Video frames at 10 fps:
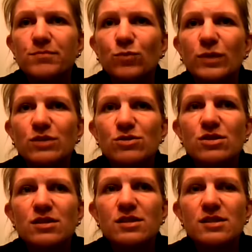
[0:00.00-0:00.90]
when you
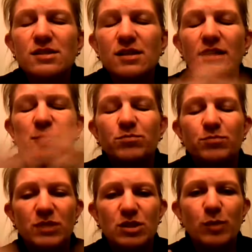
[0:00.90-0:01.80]
start to see
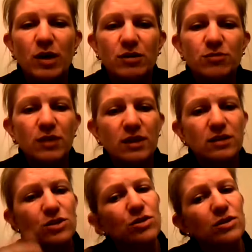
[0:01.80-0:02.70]
Beachbody fit
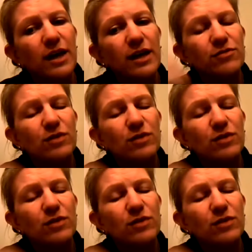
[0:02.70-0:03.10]
into your life